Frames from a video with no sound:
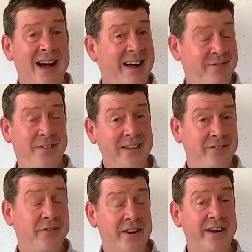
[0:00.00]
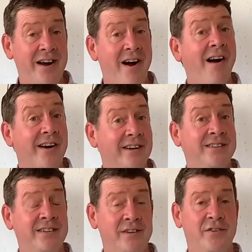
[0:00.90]
I find very
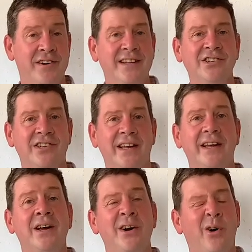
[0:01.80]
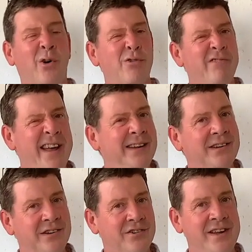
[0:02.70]
hard to differentiate. Or red
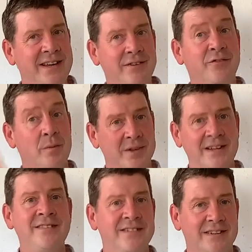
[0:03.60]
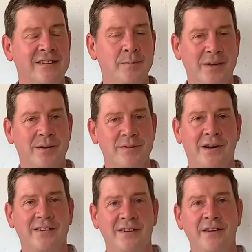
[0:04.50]
and green from a distance becomes
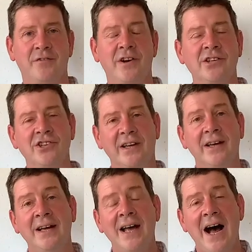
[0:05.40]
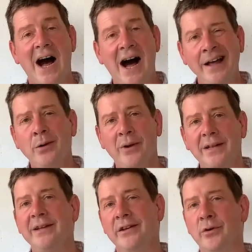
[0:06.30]
hard to differentiate. I
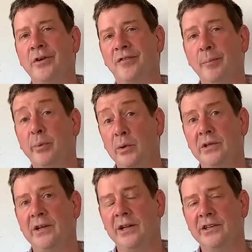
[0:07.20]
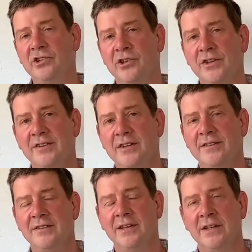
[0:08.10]
quite like going for bold colour
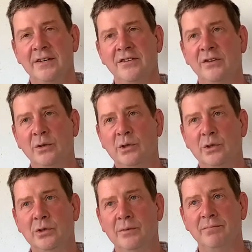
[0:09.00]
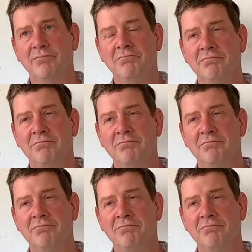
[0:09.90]
choices, so